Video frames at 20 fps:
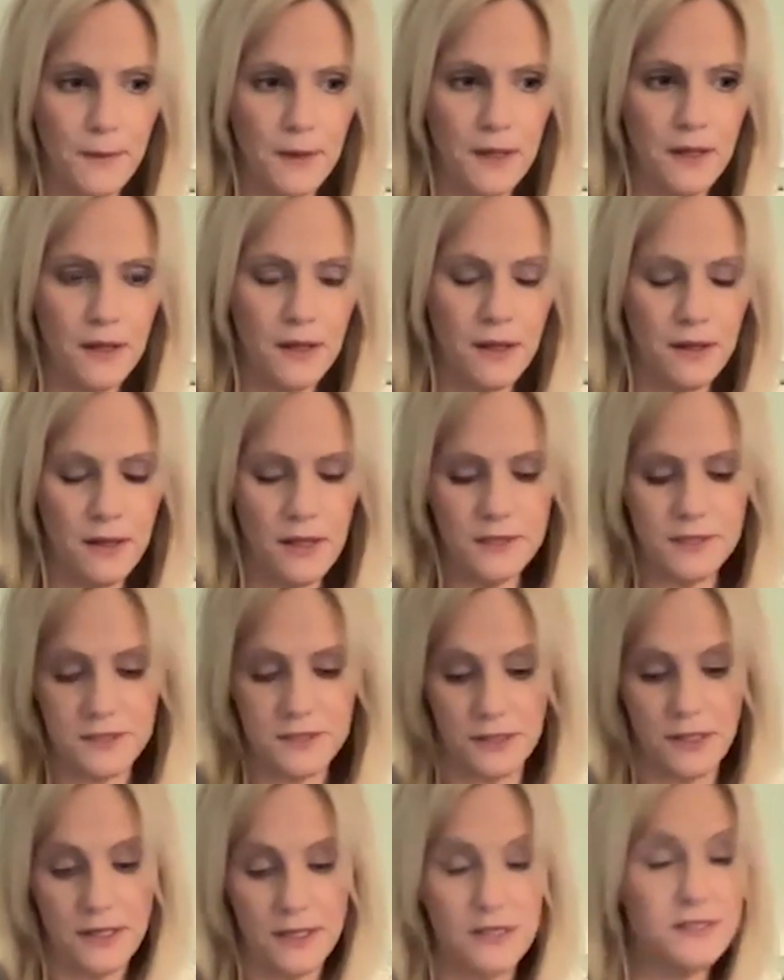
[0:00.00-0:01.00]
it
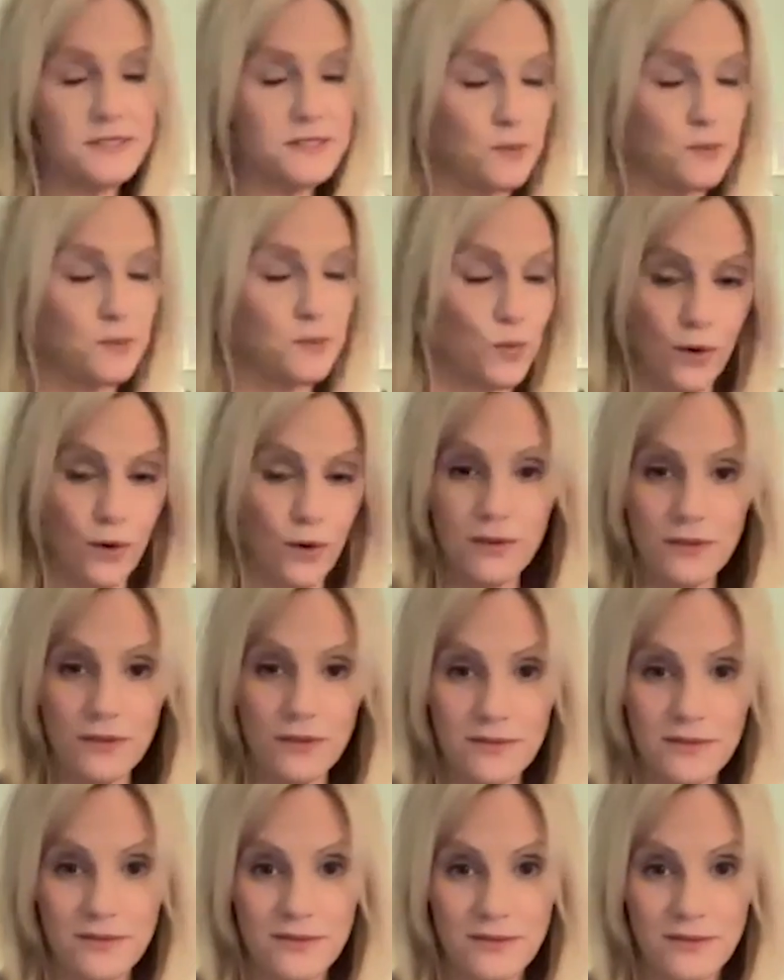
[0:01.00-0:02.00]
is the
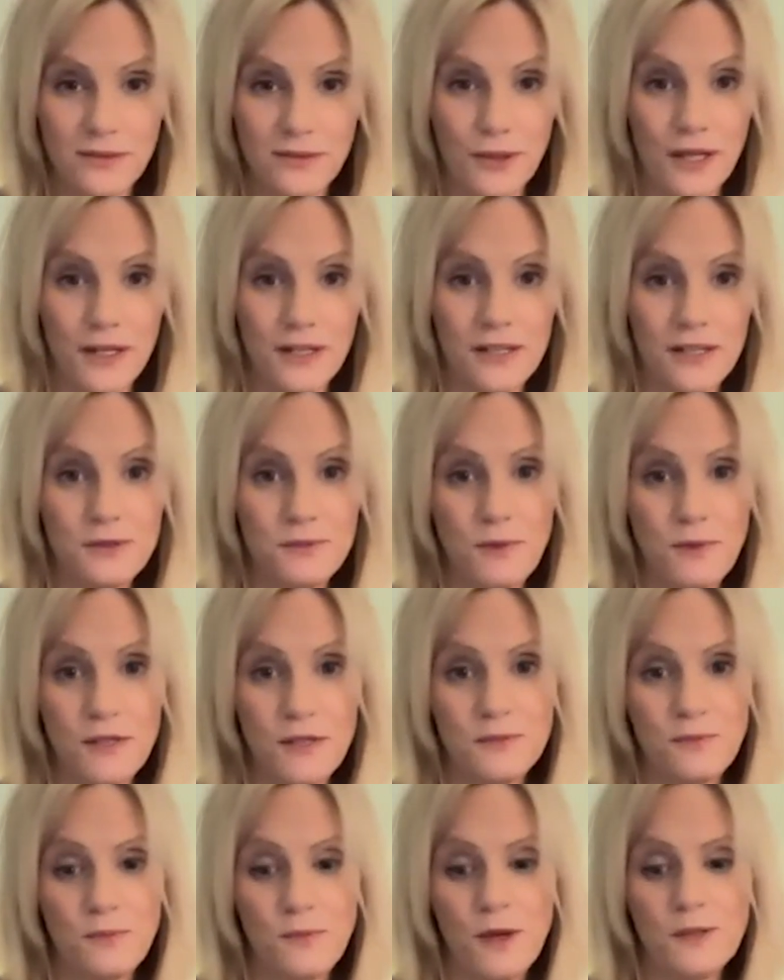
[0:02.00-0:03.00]
word, right?
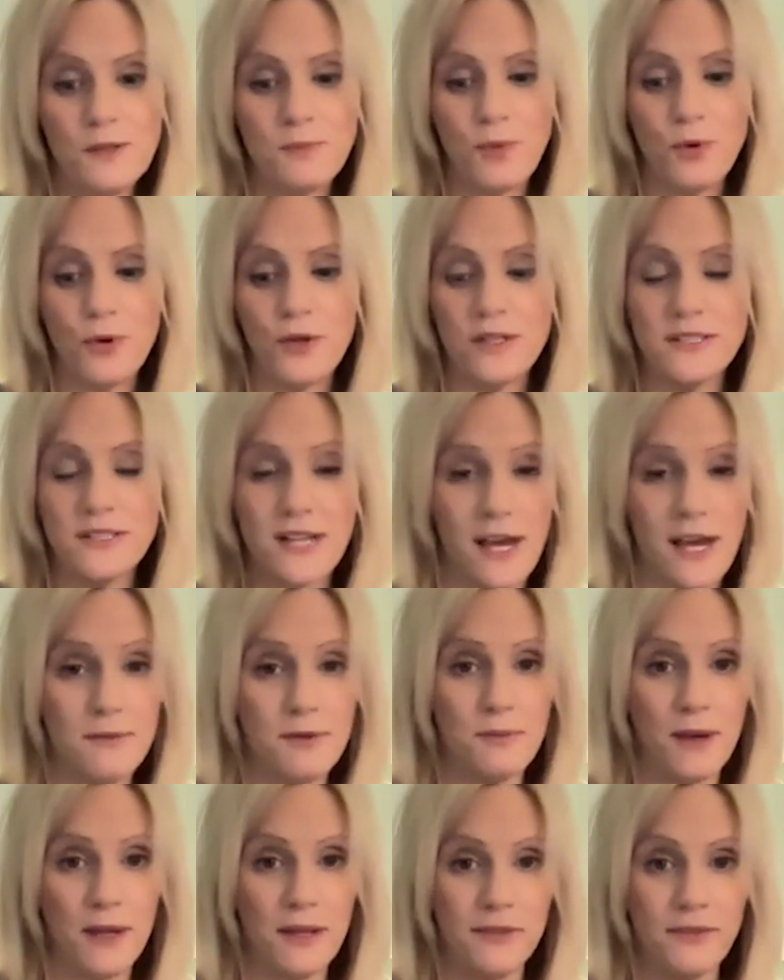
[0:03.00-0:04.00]
It's putting time
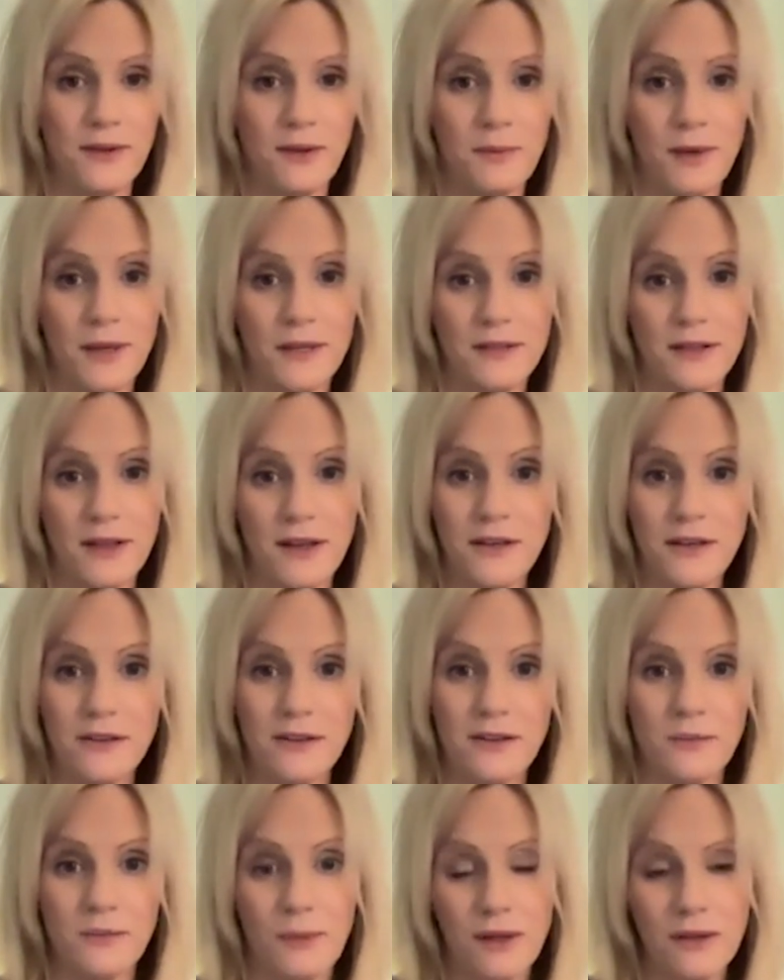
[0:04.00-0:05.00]
in my day,
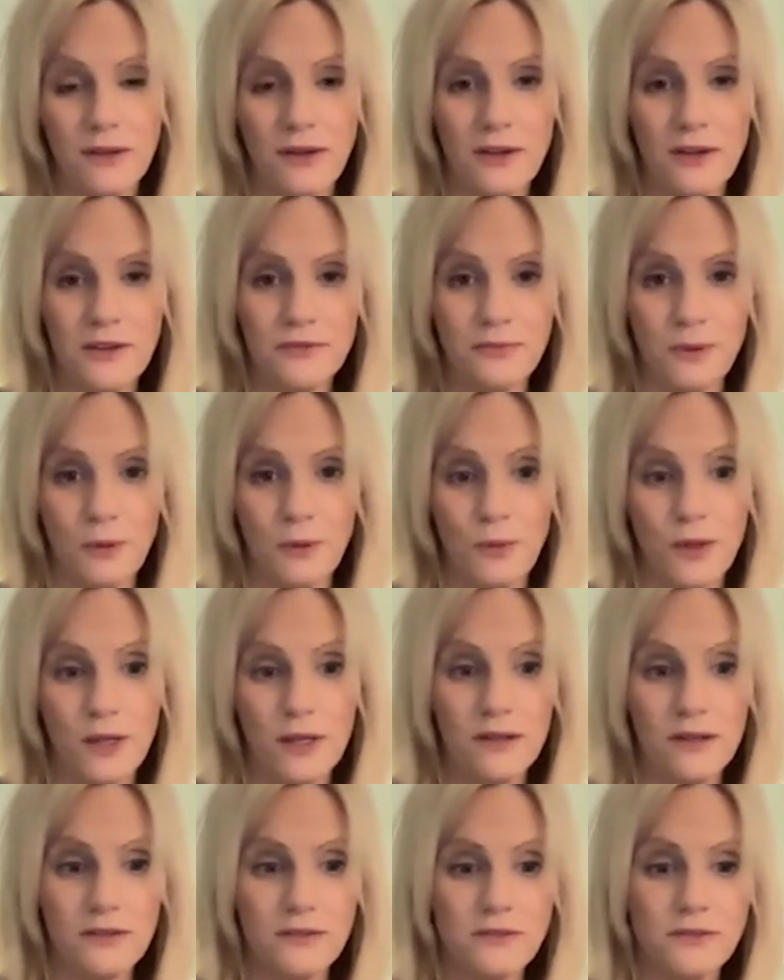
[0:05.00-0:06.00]
in my life, my
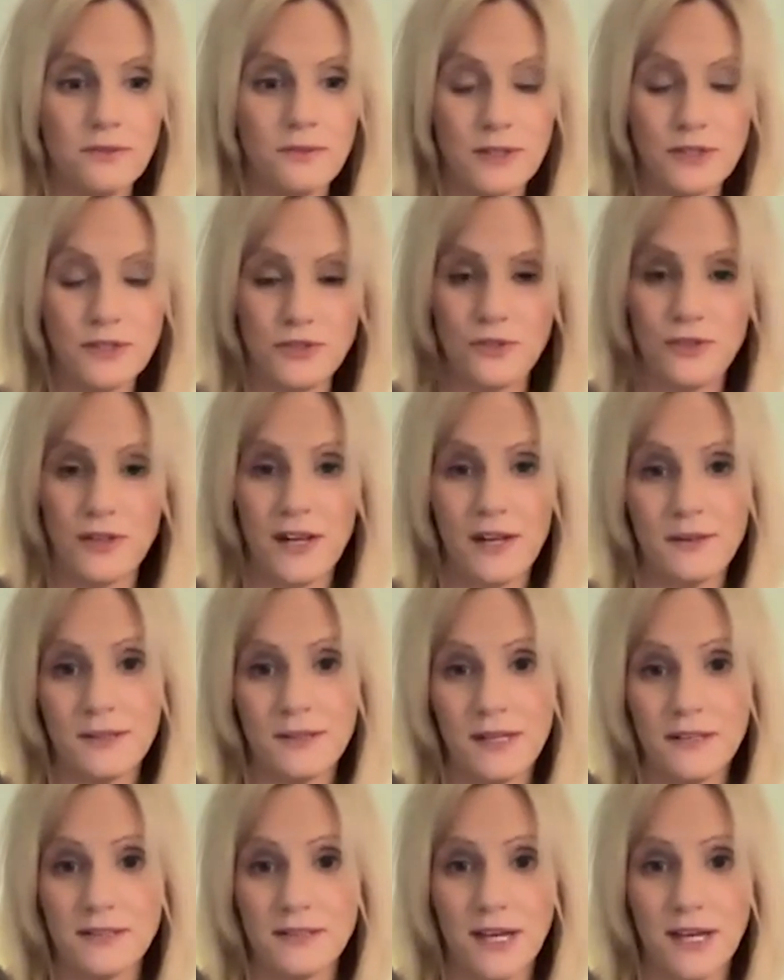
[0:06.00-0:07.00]
week, to make sure that I
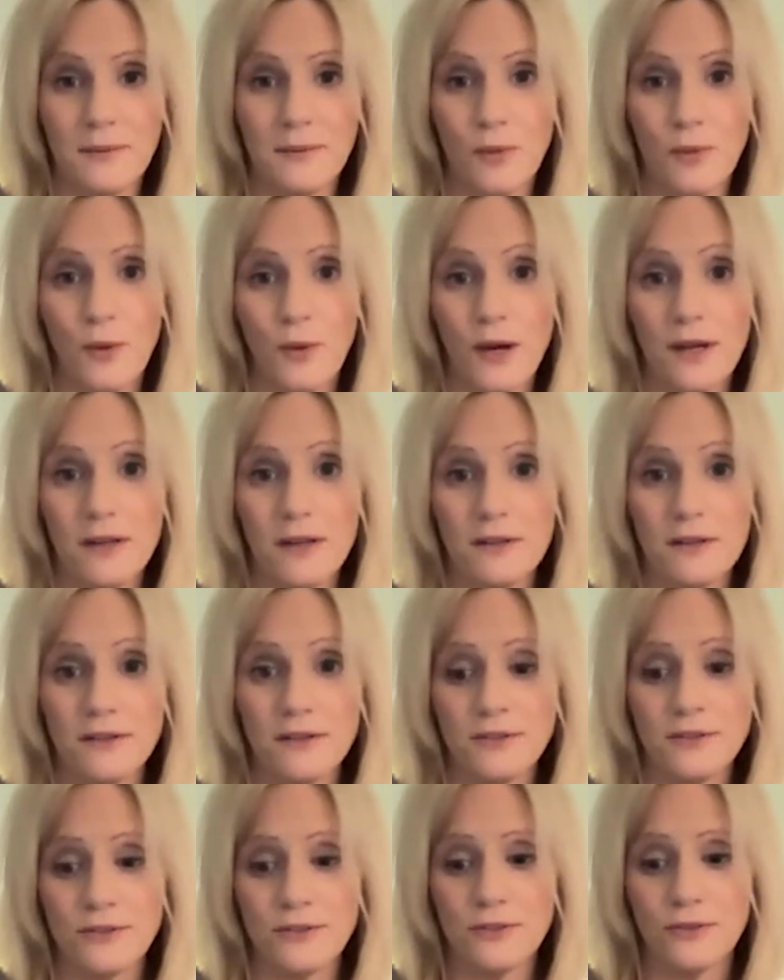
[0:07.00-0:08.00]
take time away
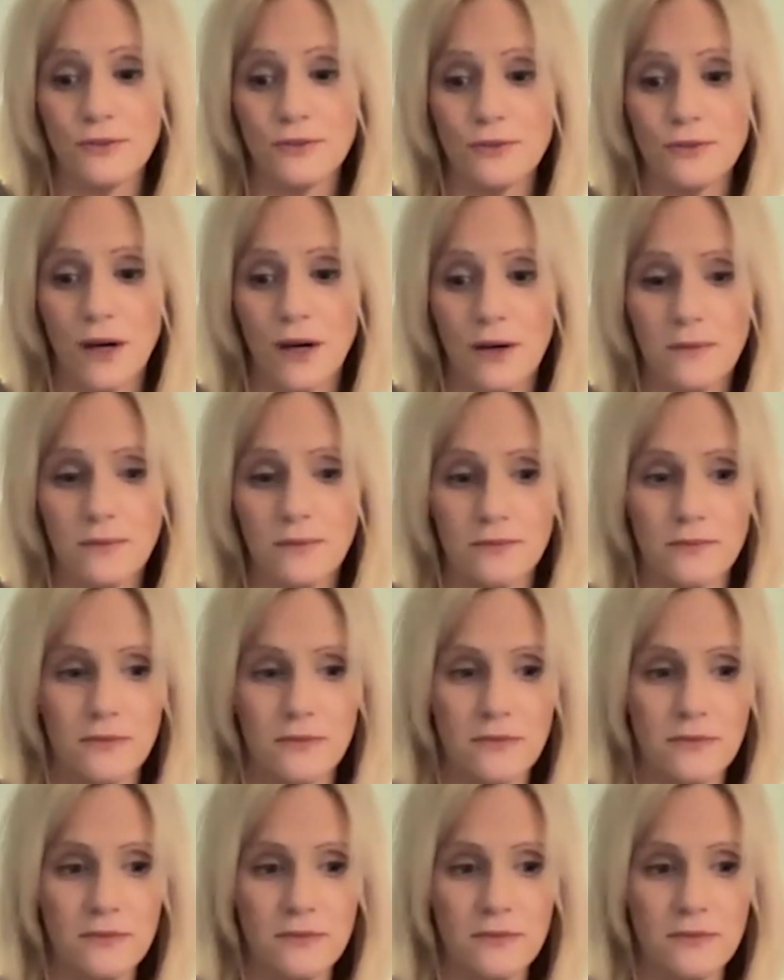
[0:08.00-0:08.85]
to,